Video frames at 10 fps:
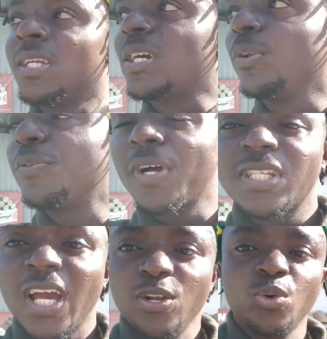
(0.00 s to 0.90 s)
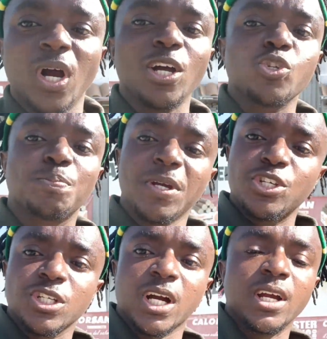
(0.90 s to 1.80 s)
They will never tell you how
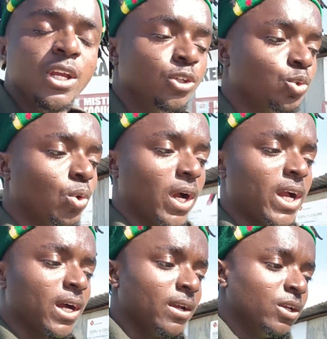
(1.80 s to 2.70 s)
special you are.